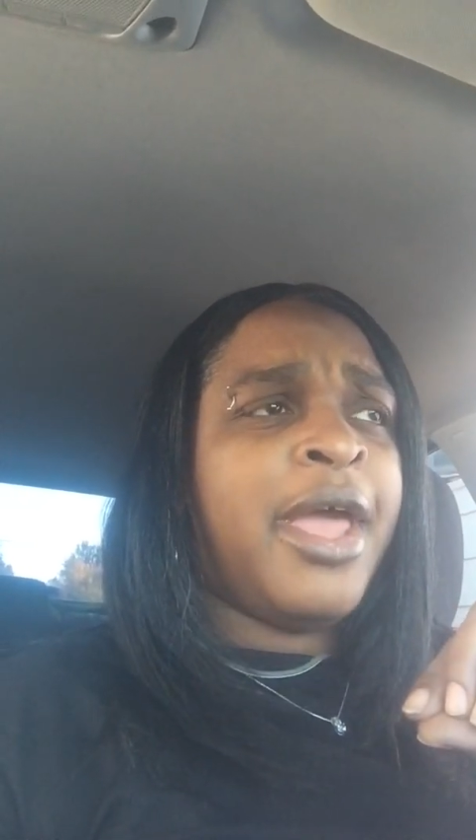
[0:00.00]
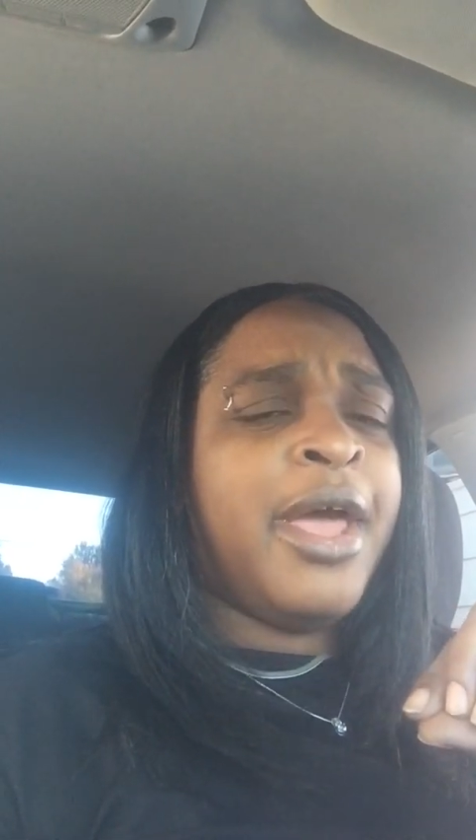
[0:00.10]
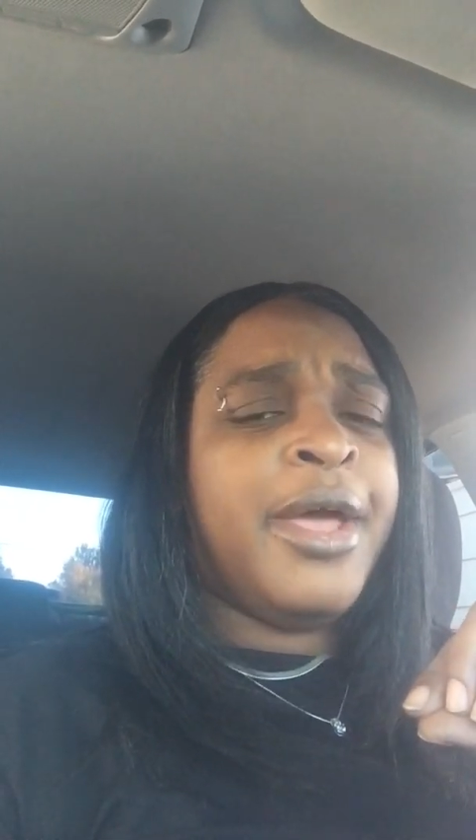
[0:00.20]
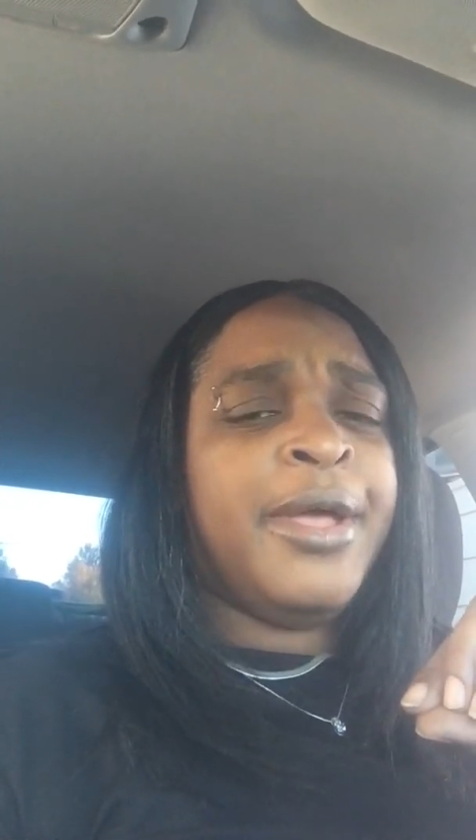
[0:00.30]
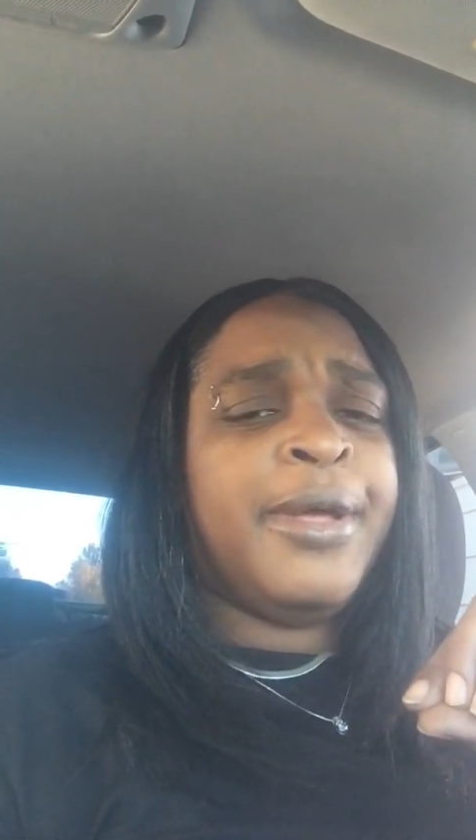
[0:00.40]

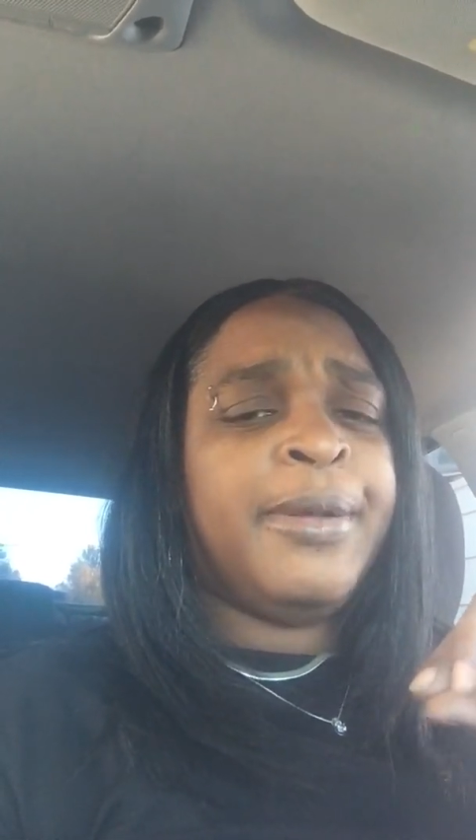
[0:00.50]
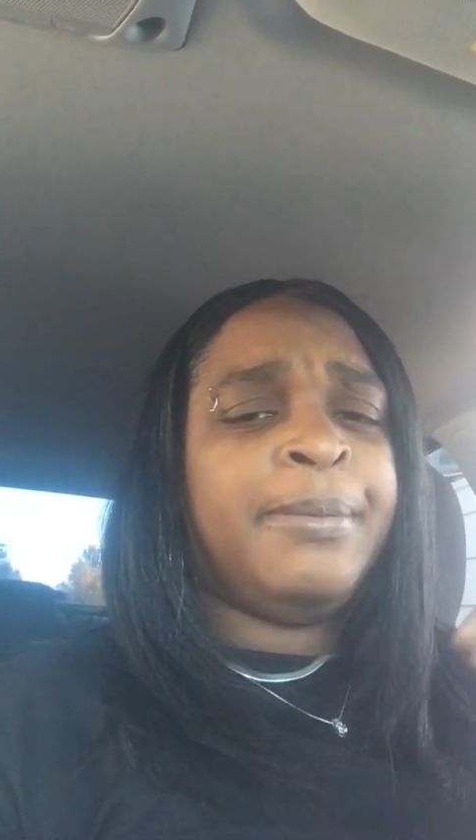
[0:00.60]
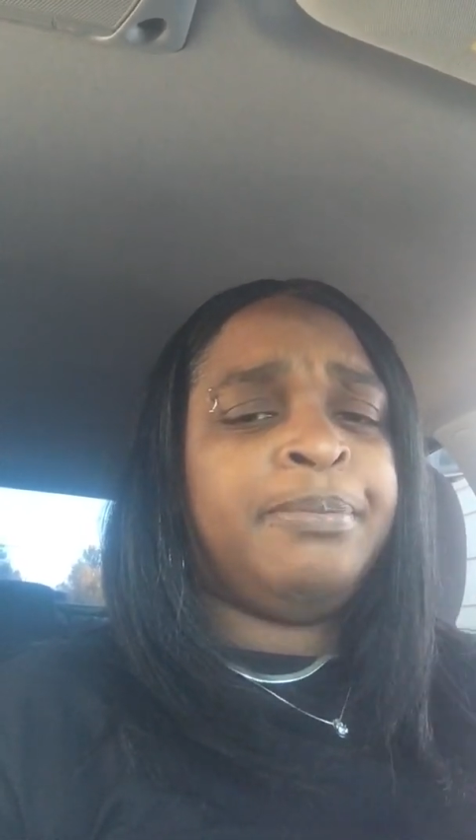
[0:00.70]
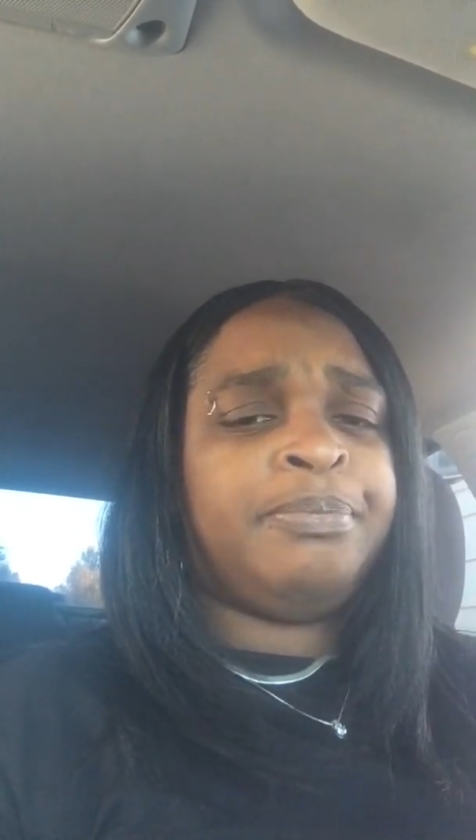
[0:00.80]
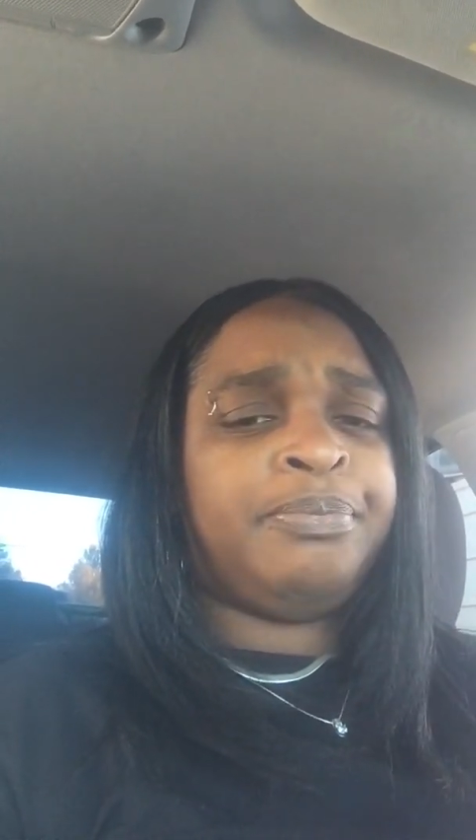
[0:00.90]

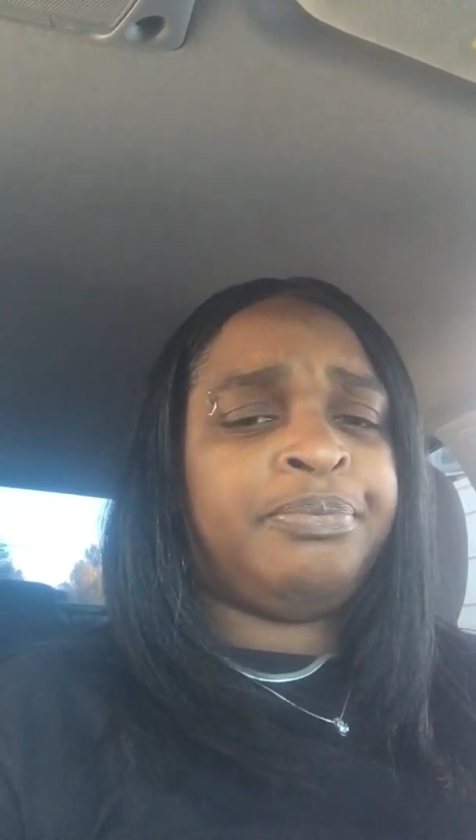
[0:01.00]
um,